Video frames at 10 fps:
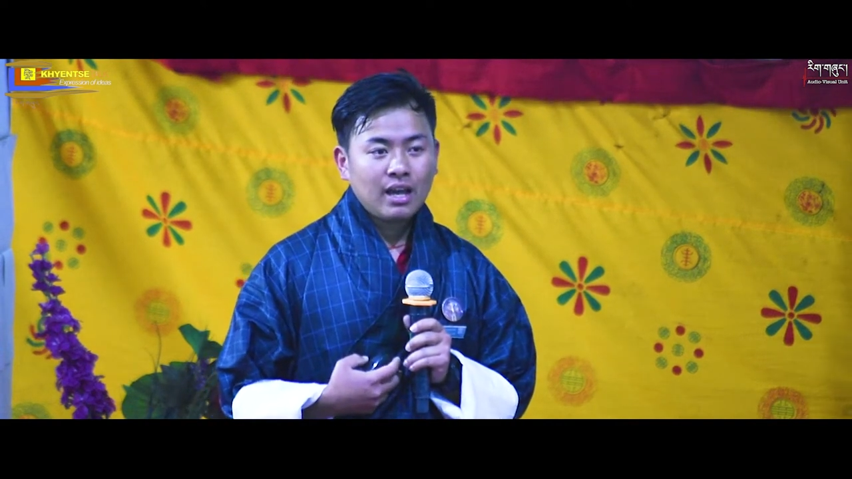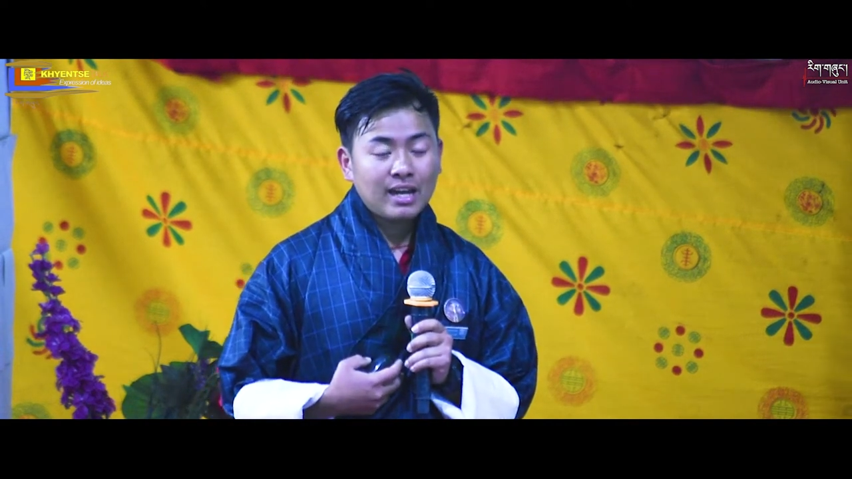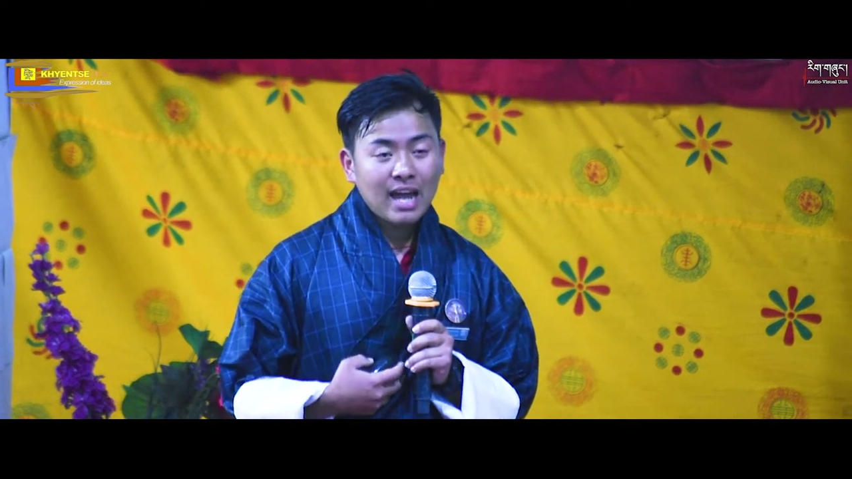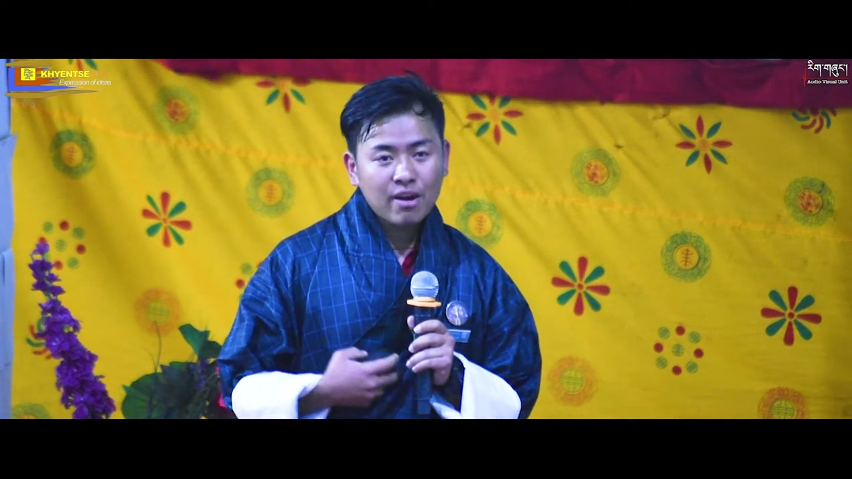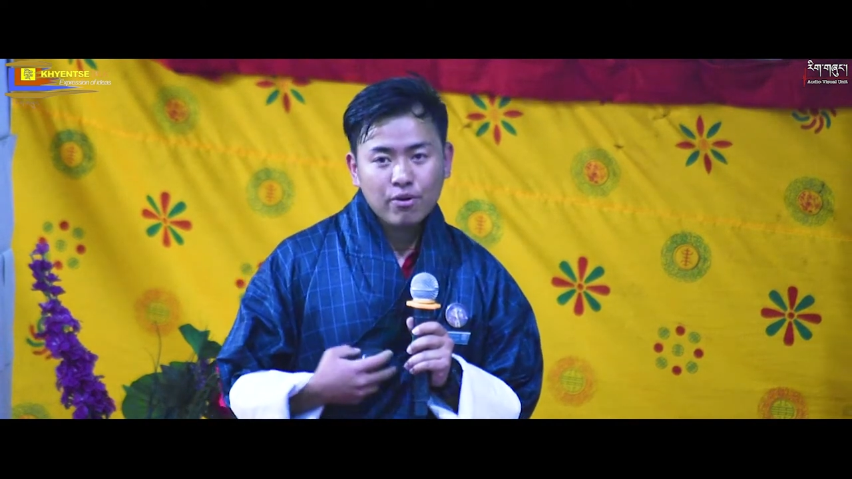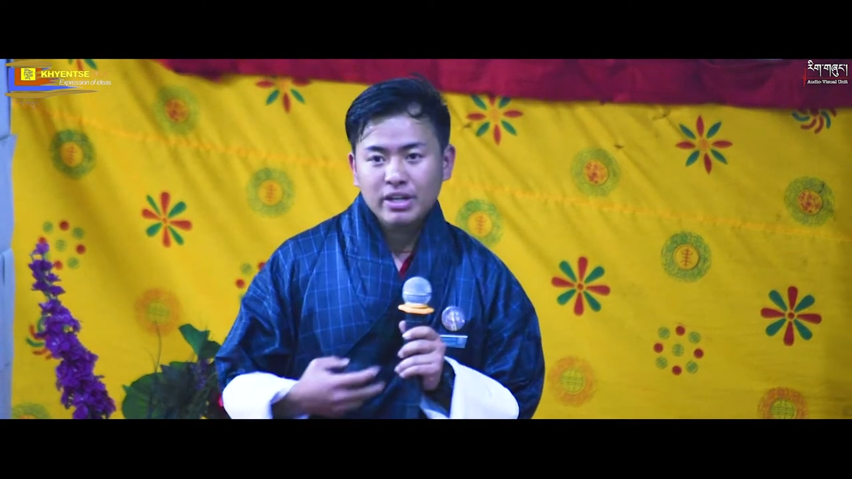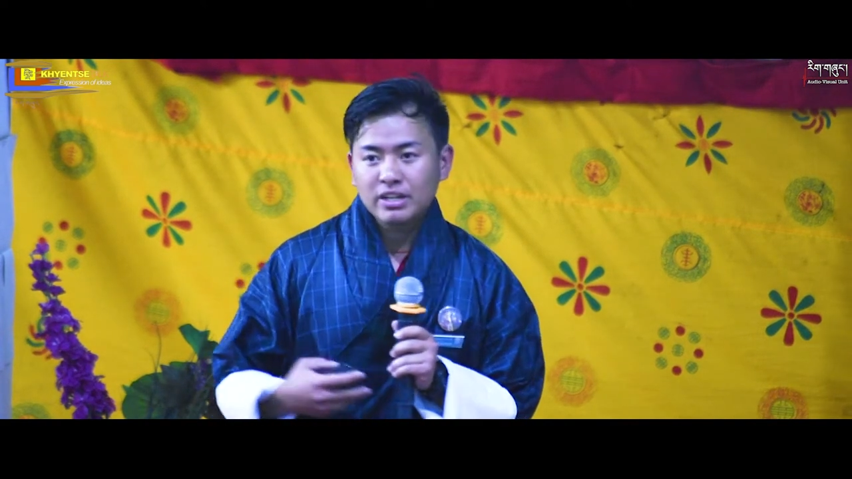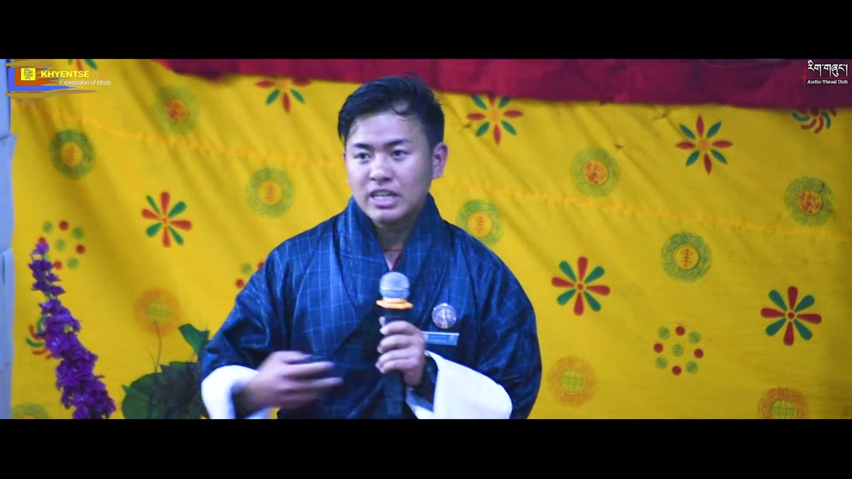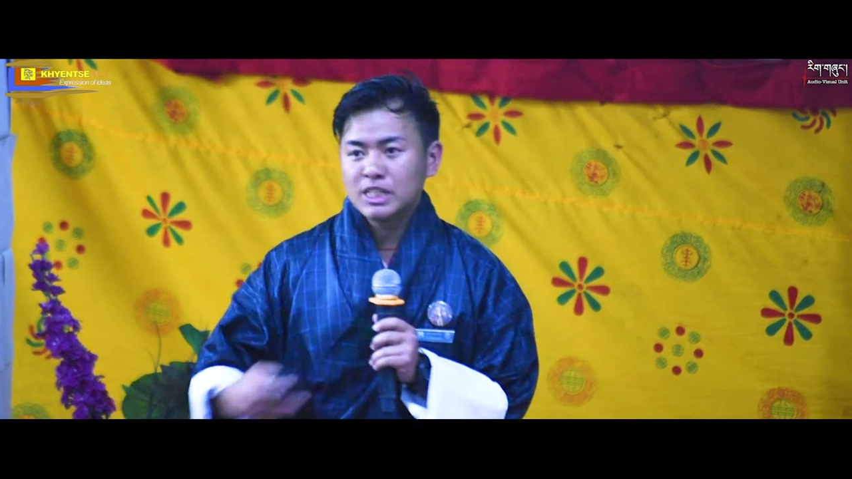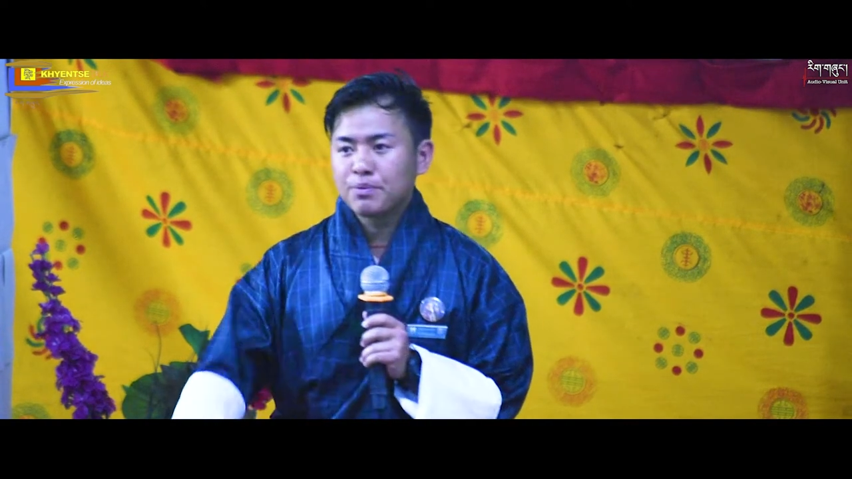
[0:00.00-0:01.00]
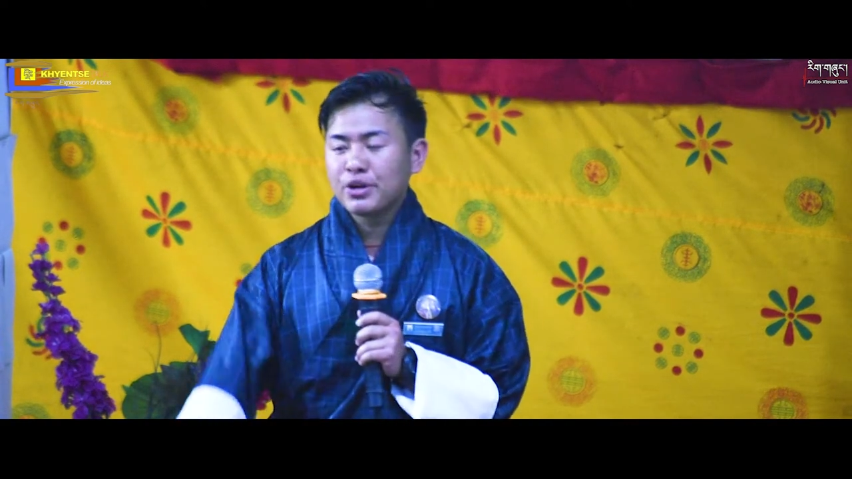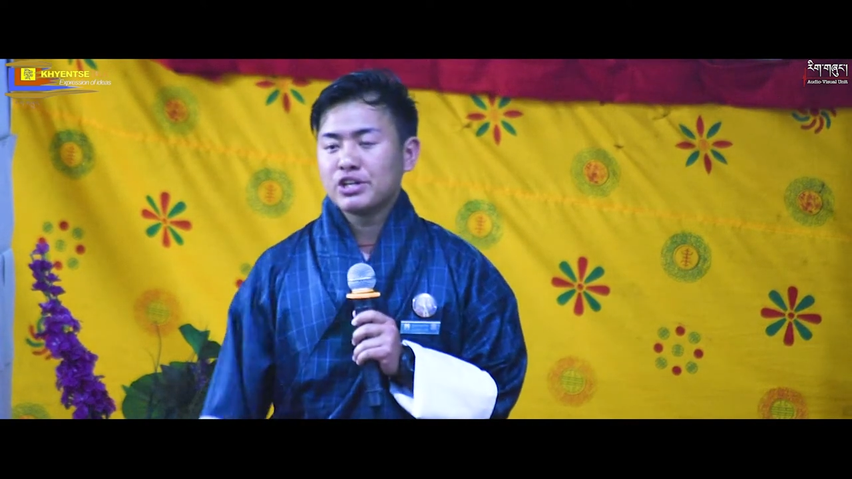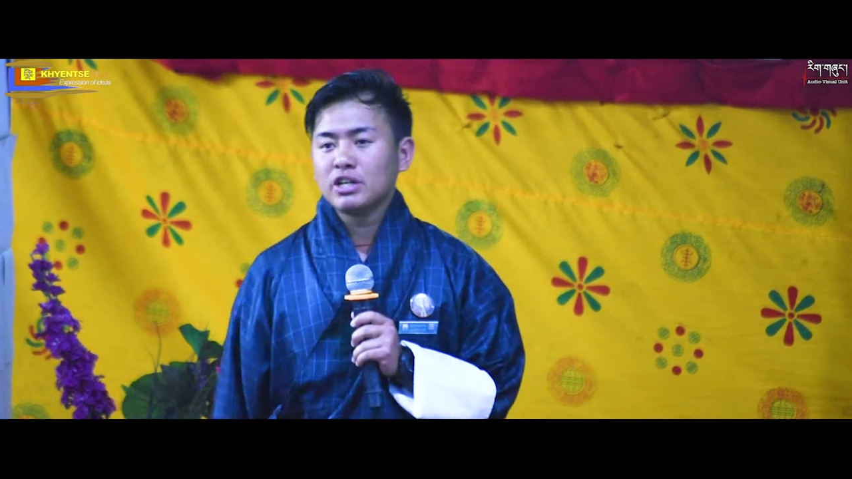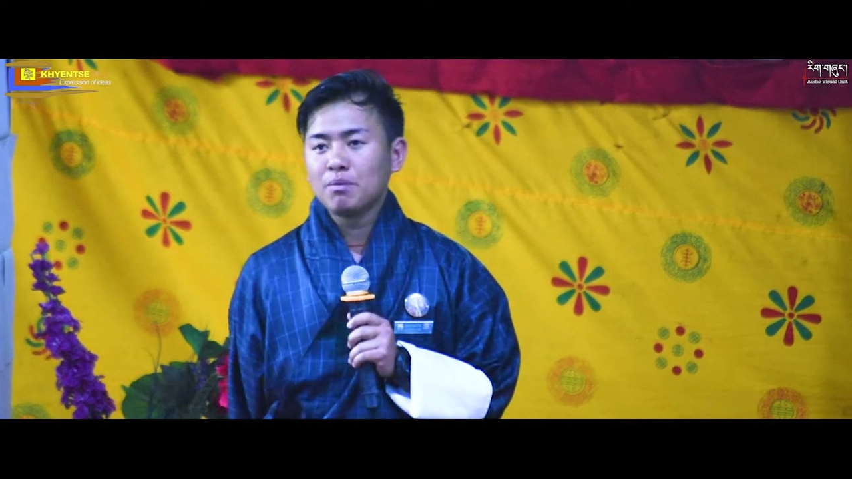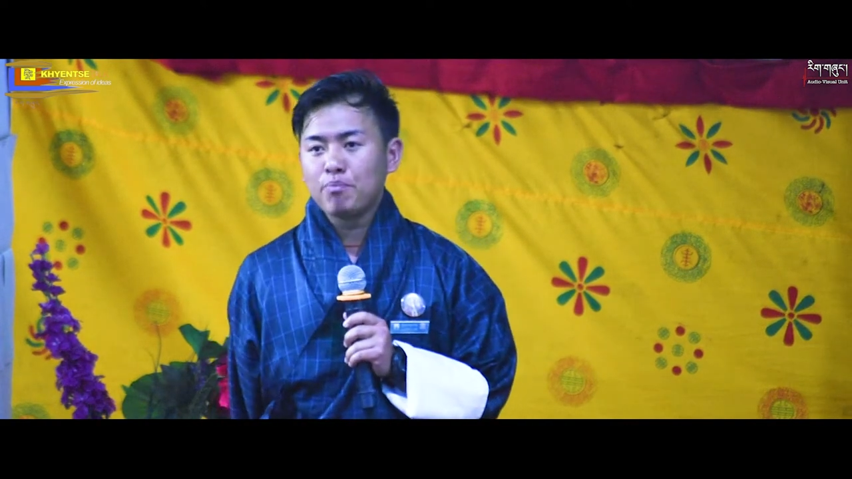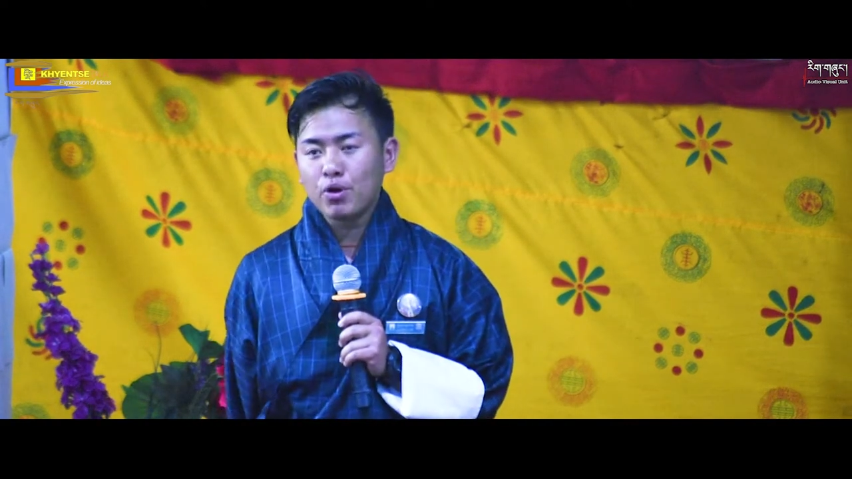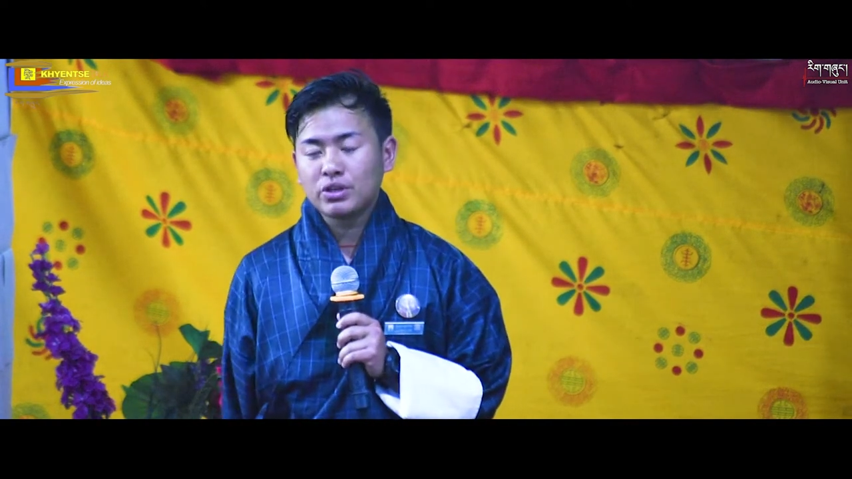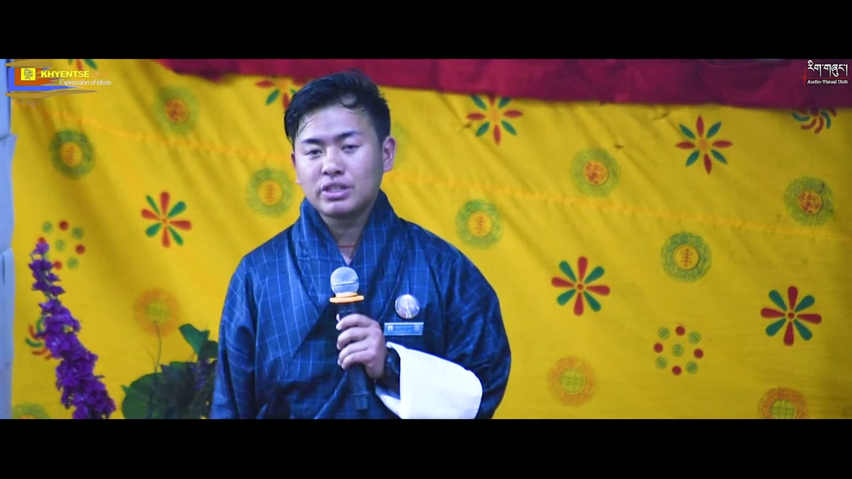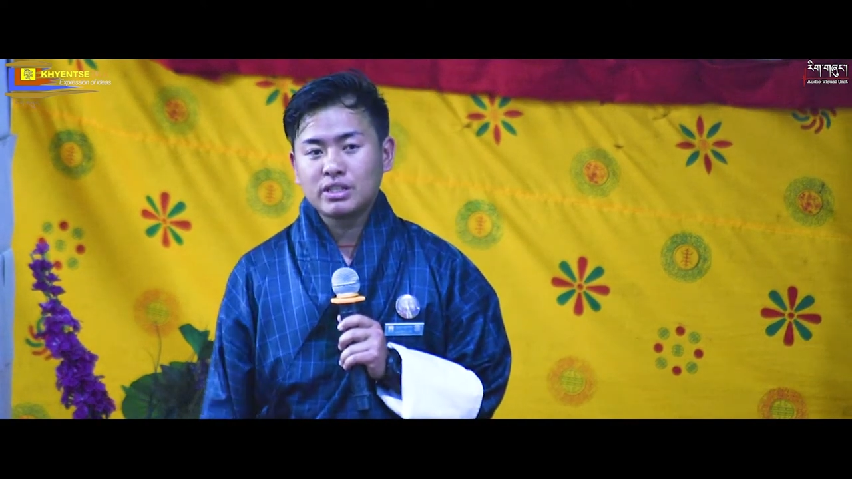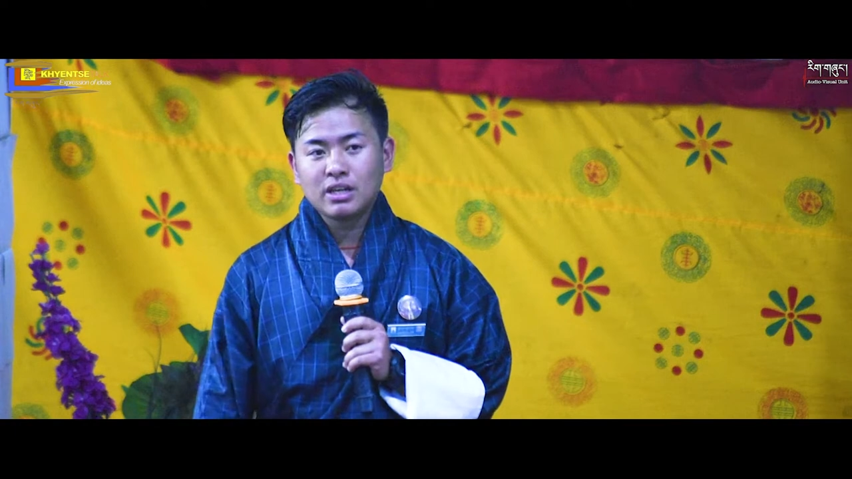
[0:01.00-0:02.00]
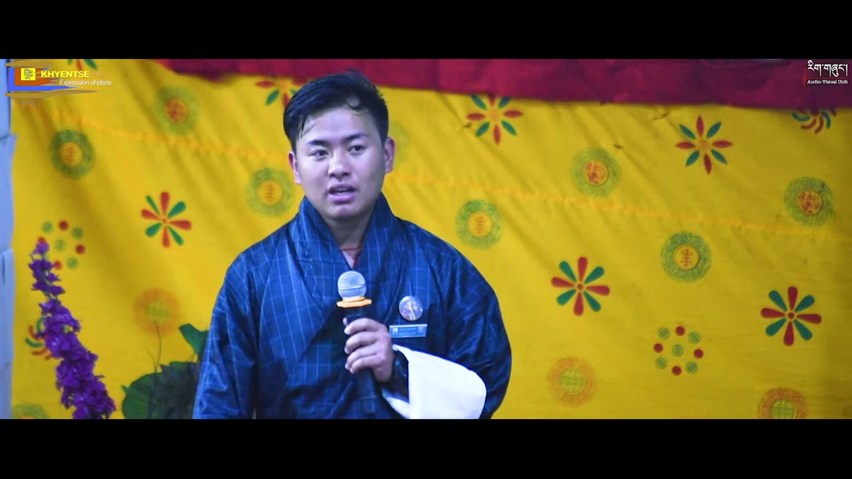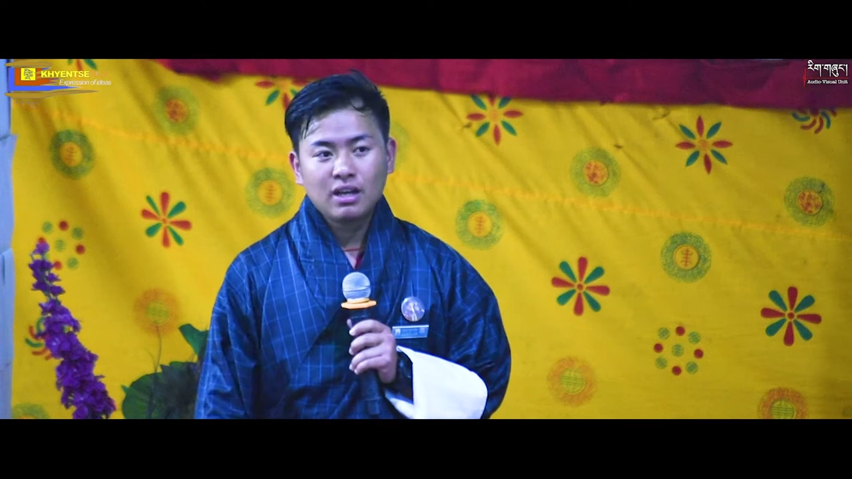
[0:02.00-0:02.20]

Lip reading: and I read inspirational books